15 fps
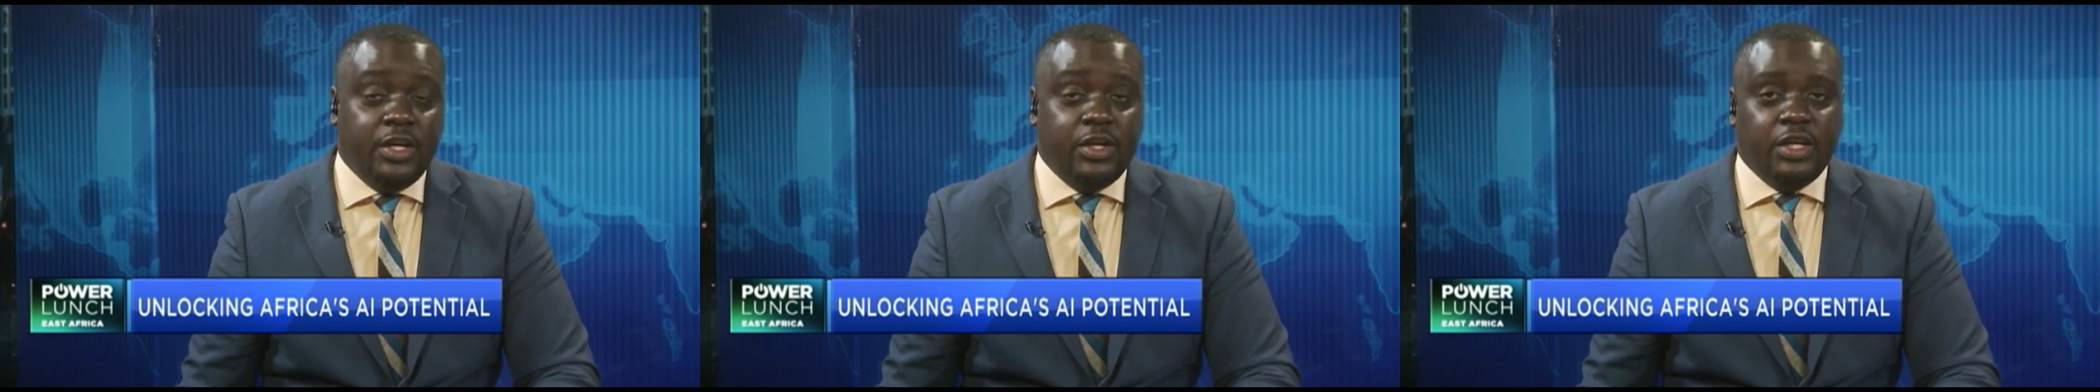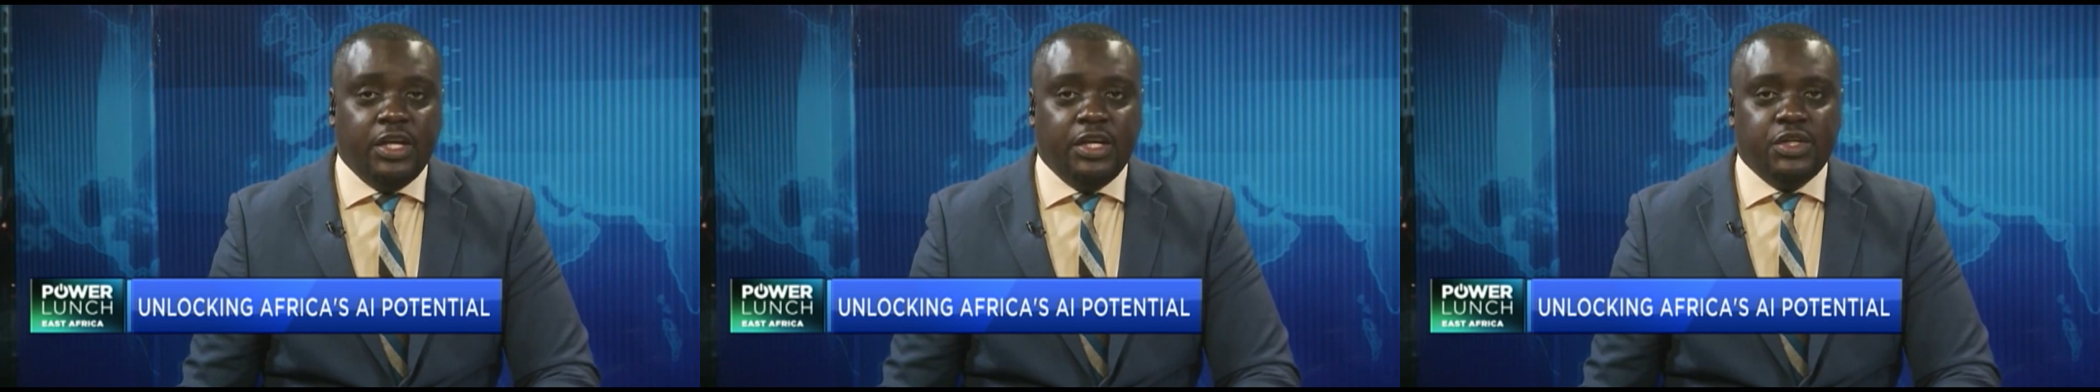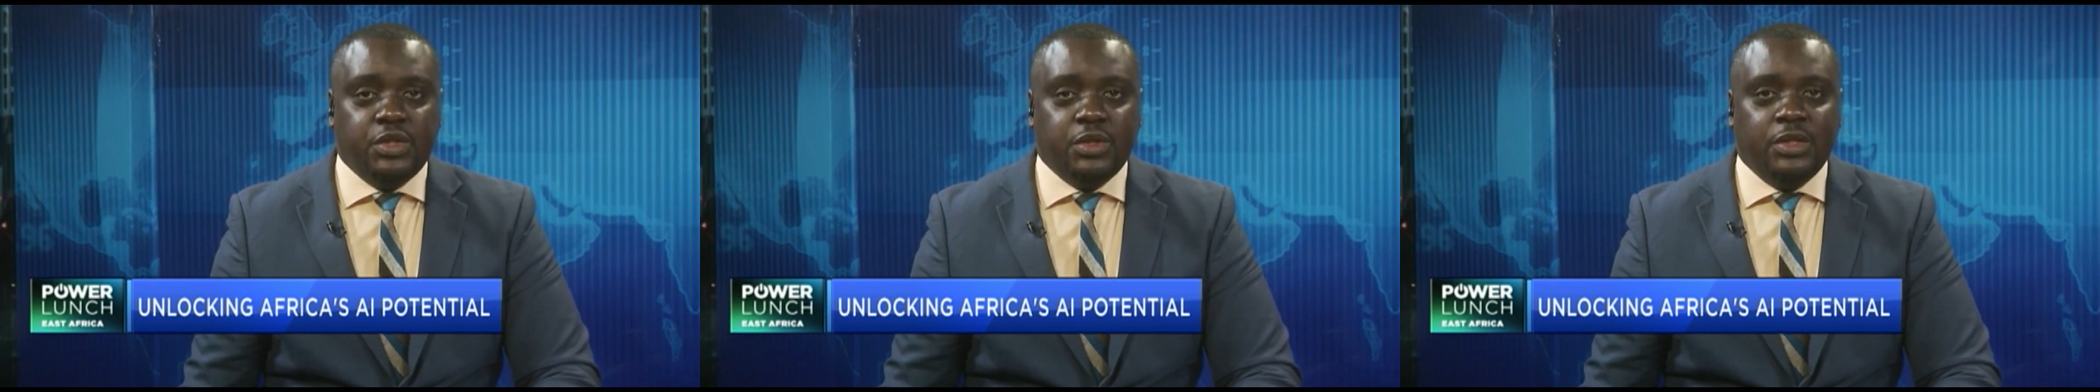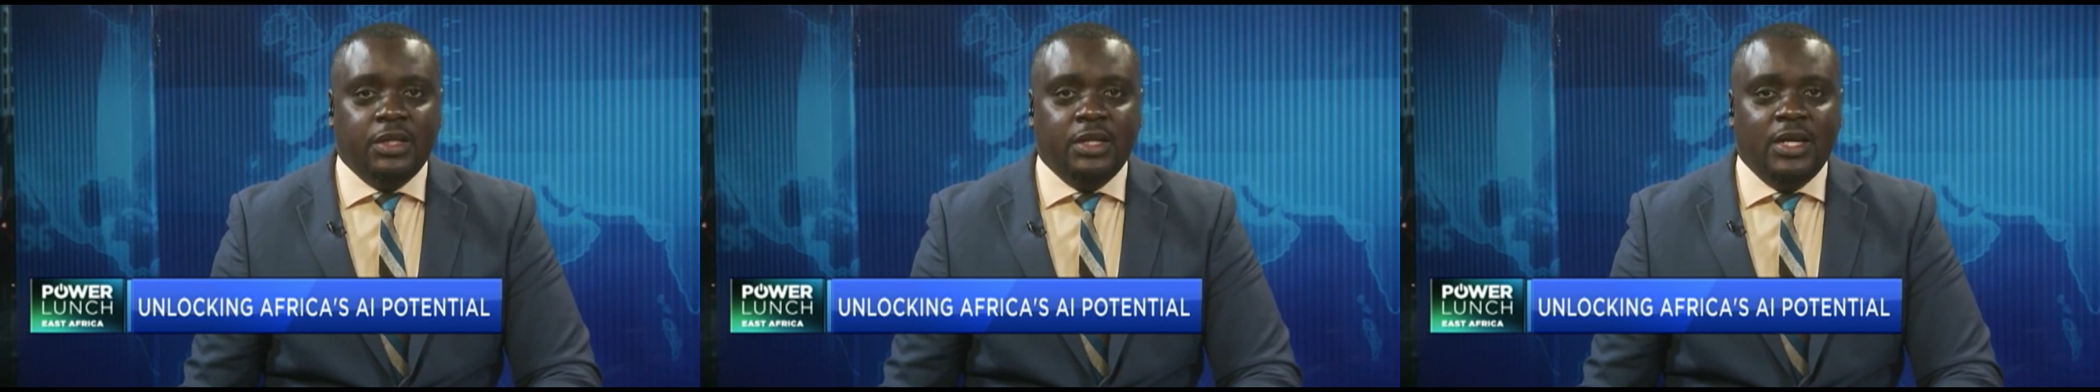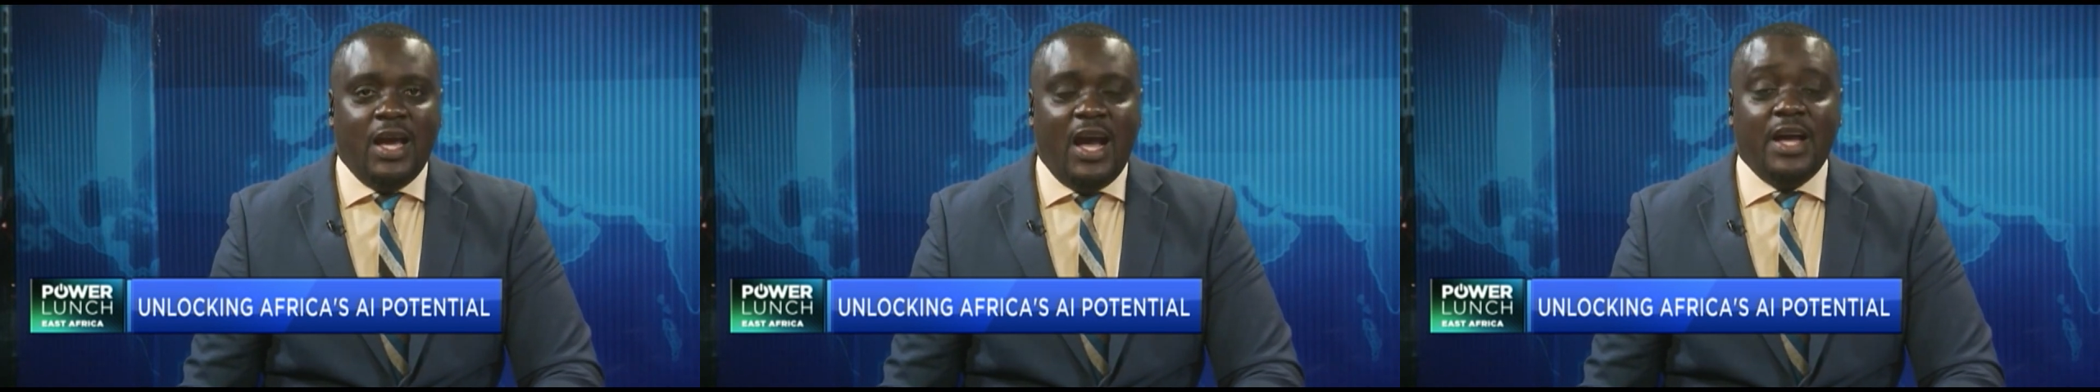
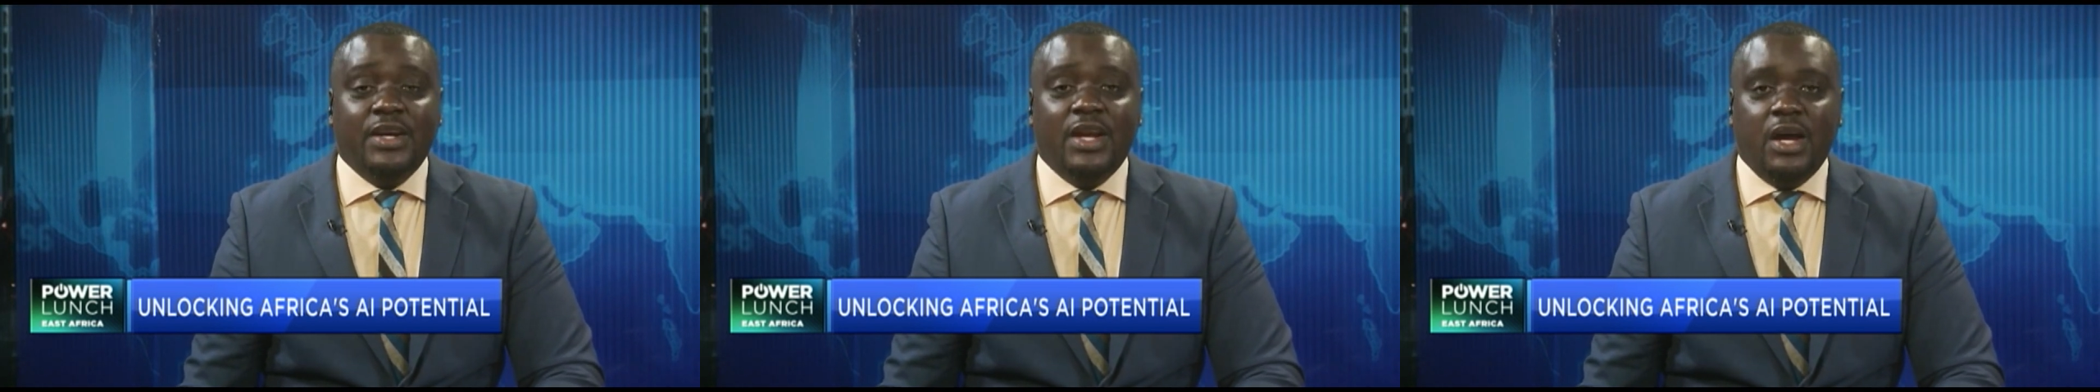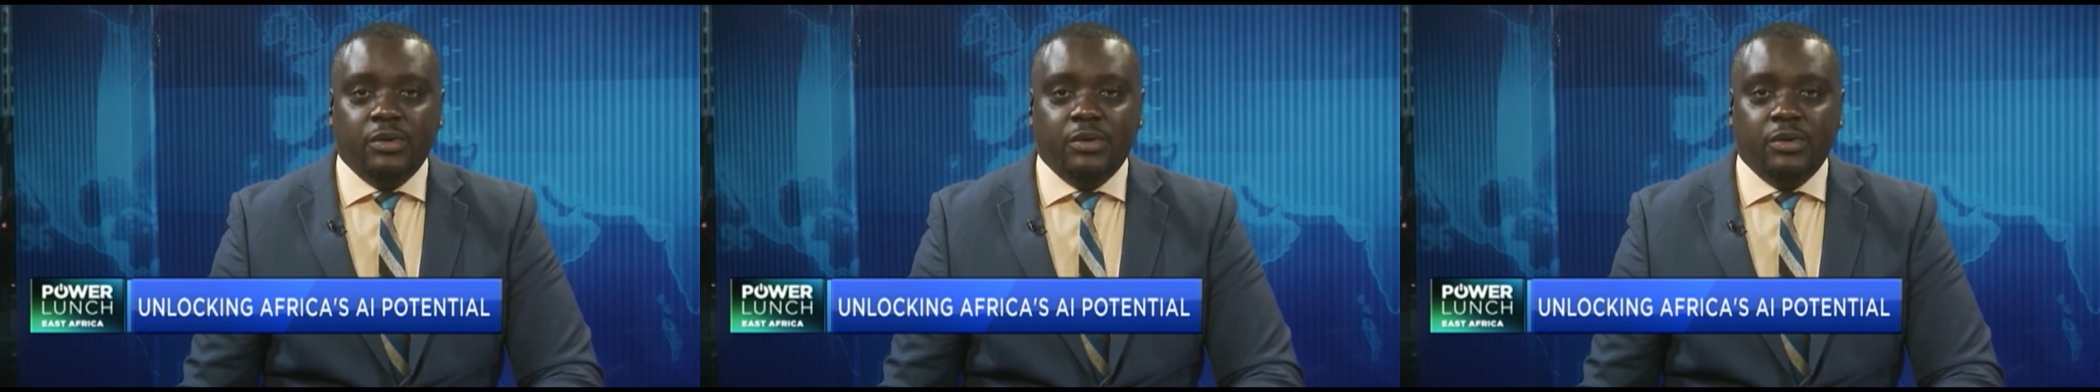education, and